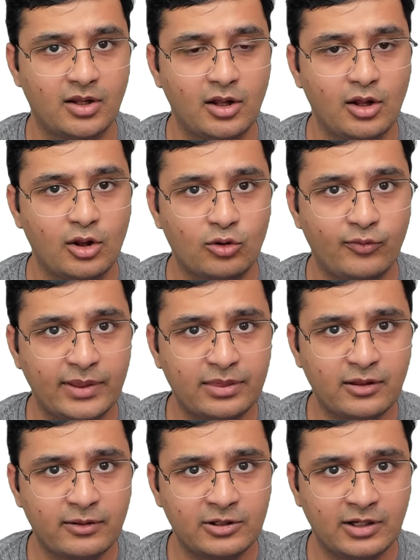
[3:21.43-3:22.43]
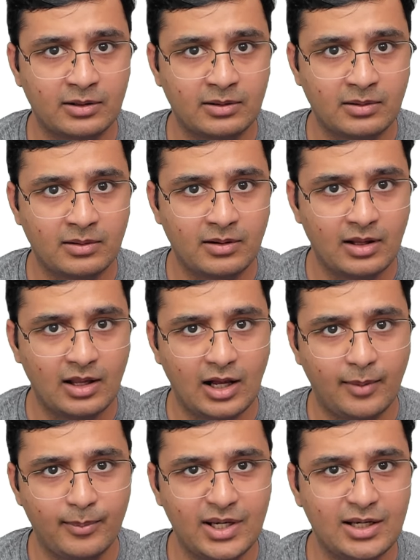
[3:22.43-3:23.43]
So once it's done, a
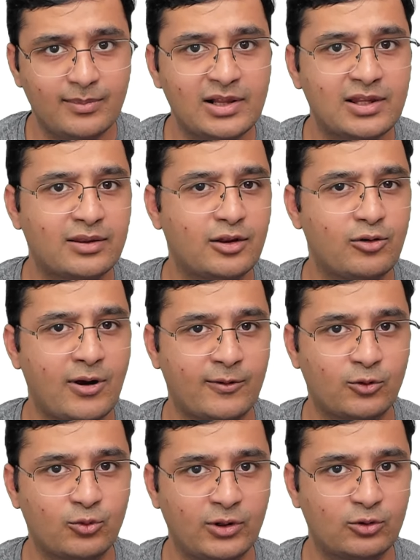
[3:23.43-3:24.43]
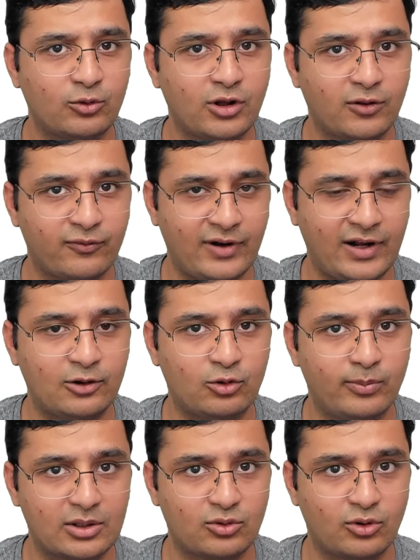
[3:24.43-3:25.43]
minimal changes you have to do into this file to
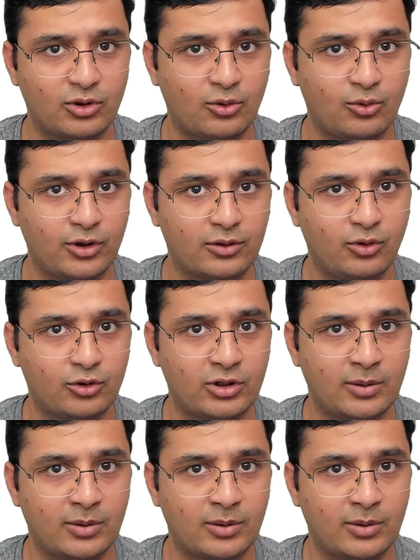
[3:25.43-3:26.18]
make sure your code is going to run,